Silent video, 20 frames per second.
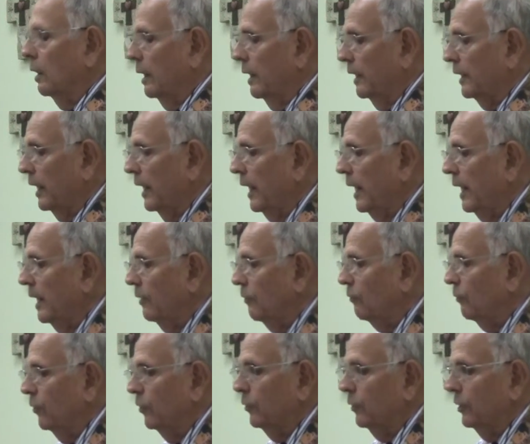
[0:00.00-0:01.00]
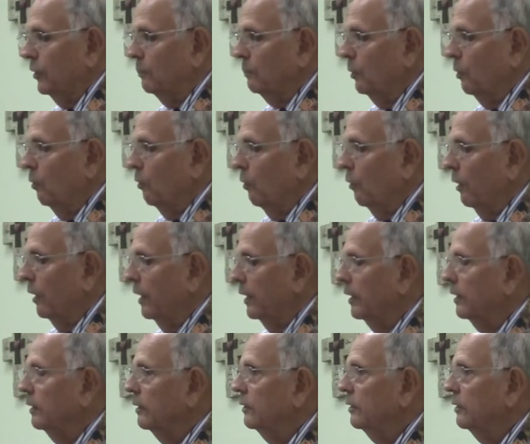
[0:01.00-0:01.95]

like Andrew and the boy.